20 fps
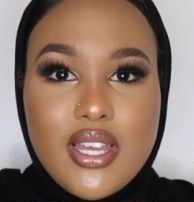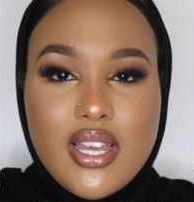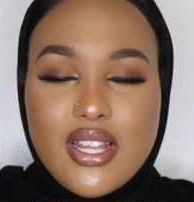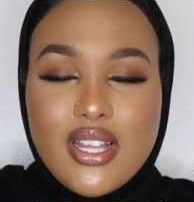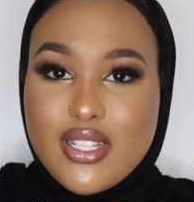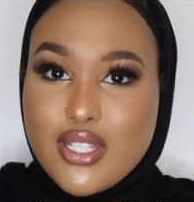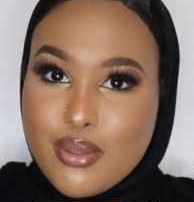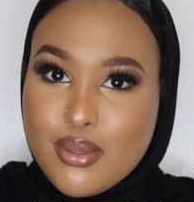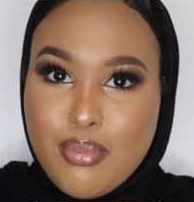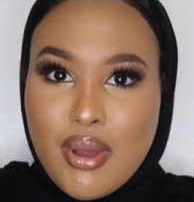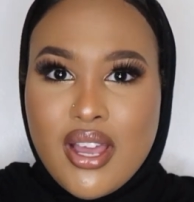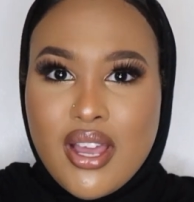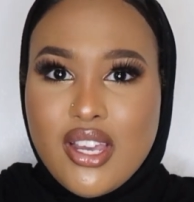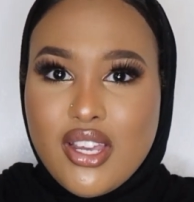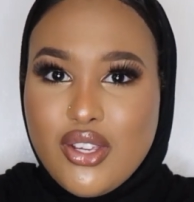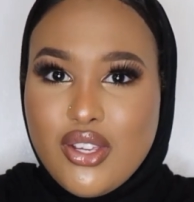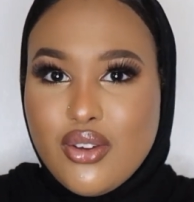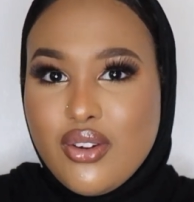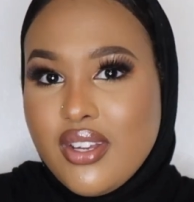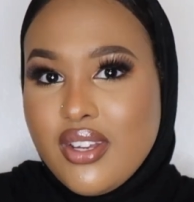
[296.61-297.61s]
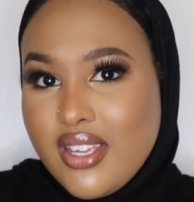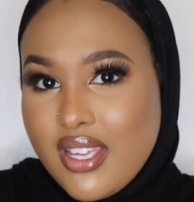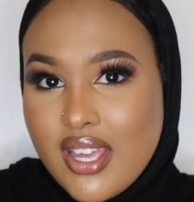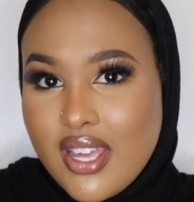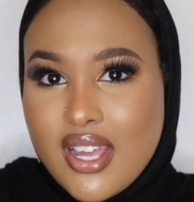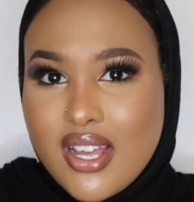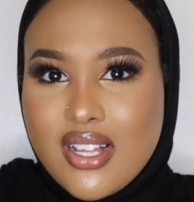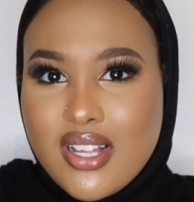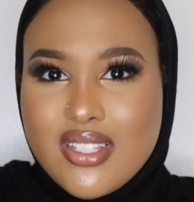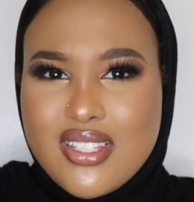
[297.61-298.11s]
inspire young
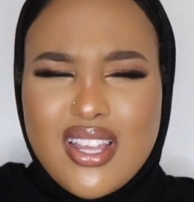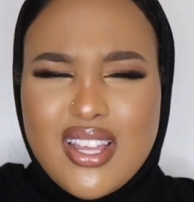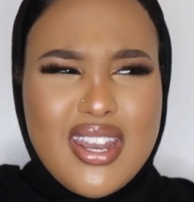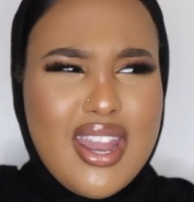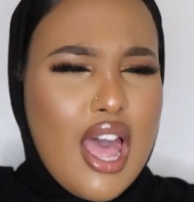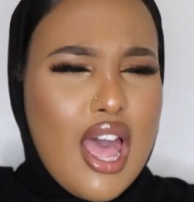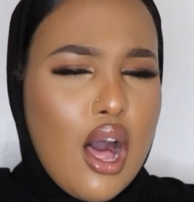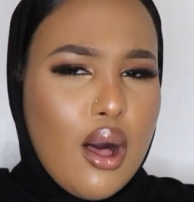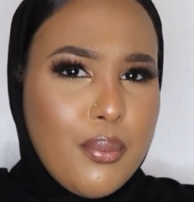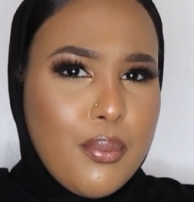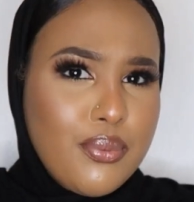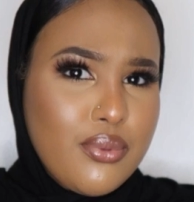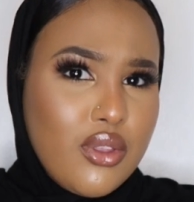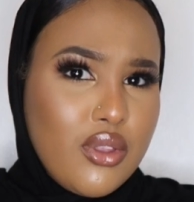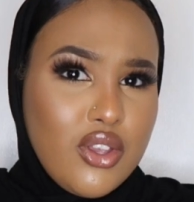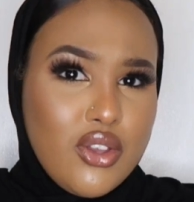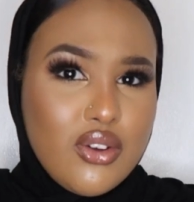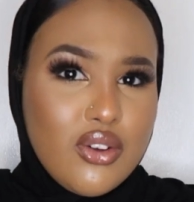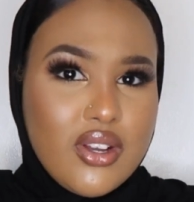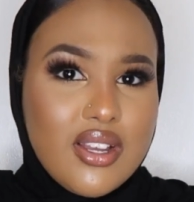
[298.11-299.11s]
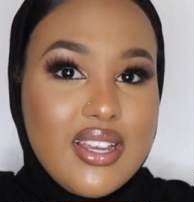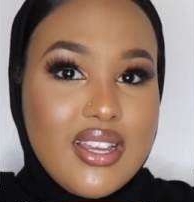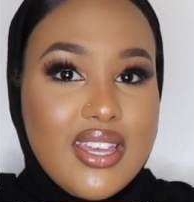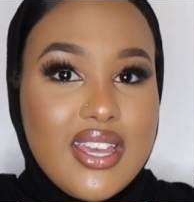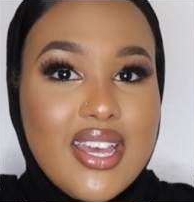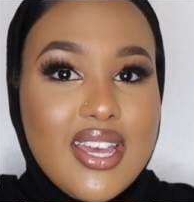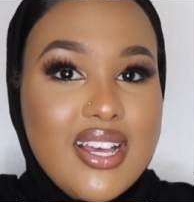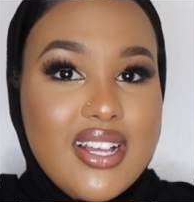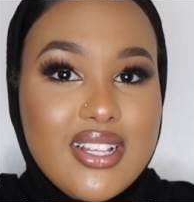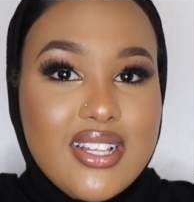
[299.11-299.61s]
girls and help the younger
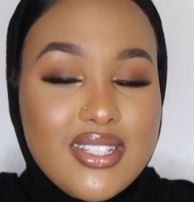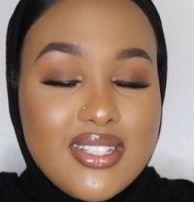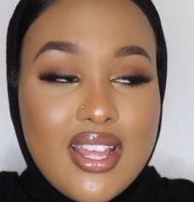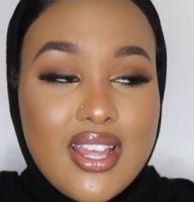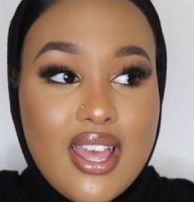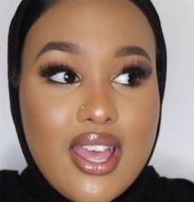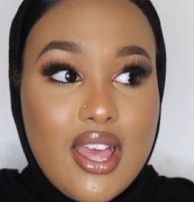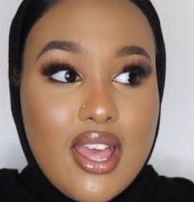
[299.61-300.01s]
girls,